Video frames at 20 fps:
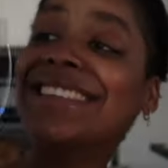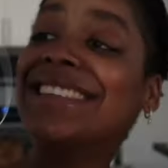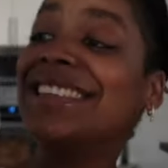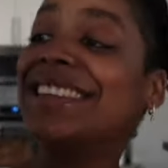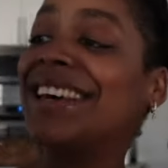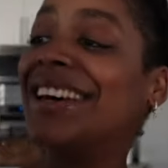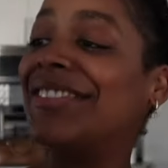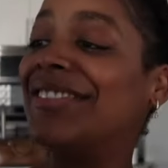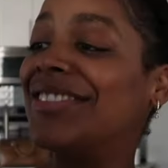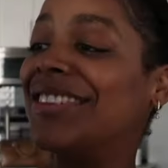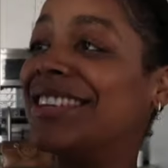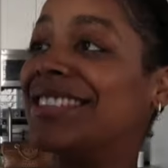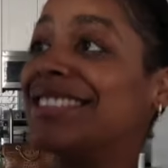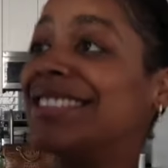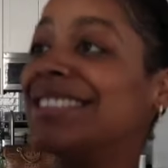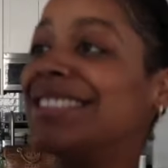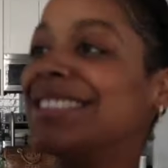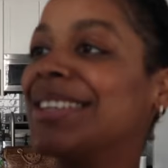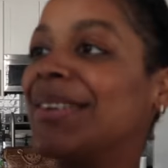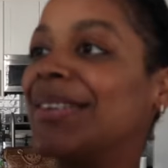love this.
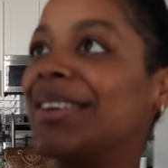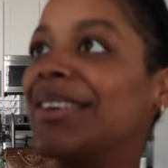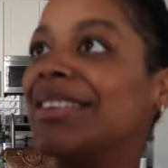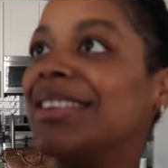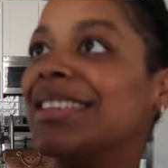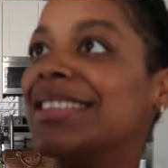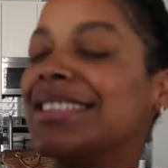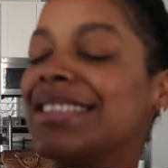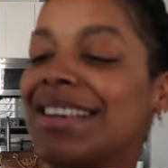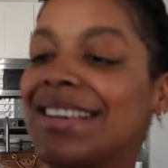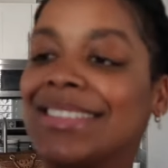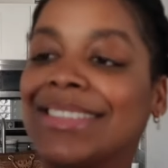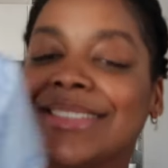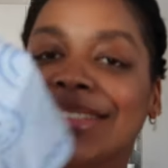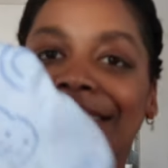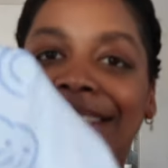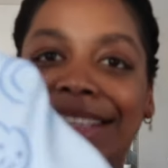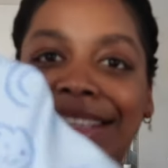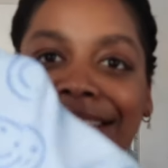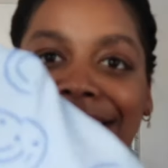It's so cute. This is also
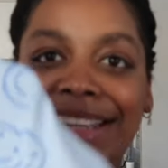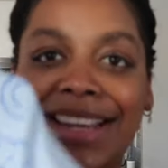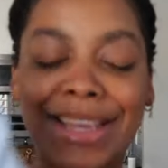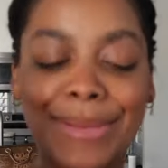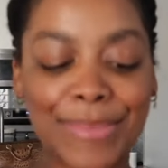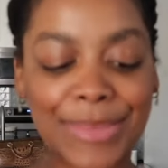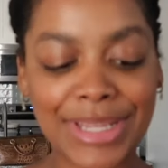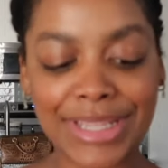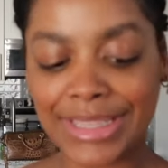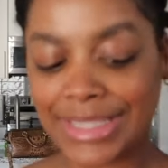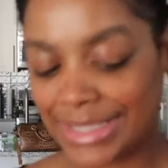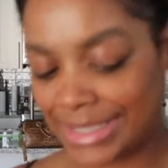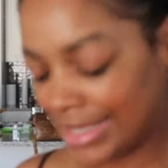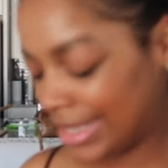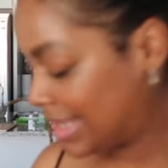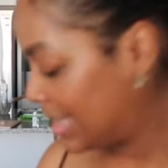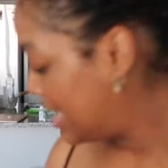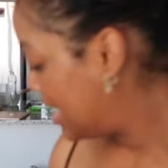six to nine months.